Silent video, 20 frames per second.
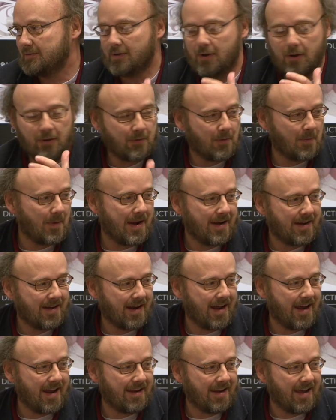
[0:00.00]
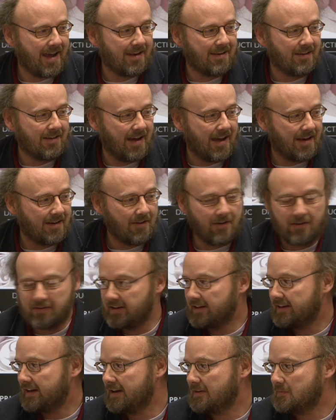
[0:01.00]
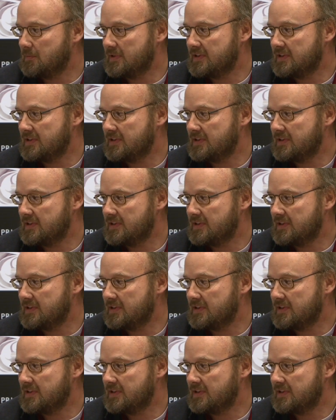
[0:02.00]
an earthquake and a hurricane,